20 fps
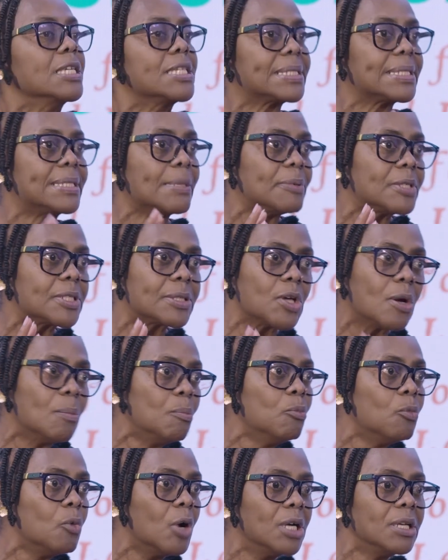Yes.
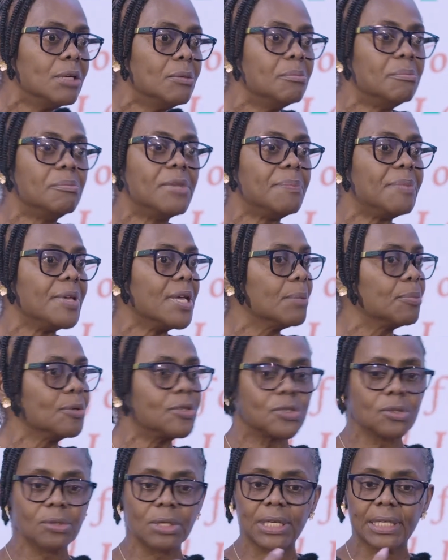Someone may be able
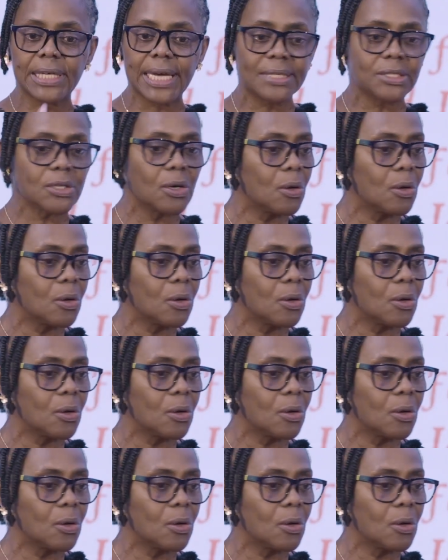to get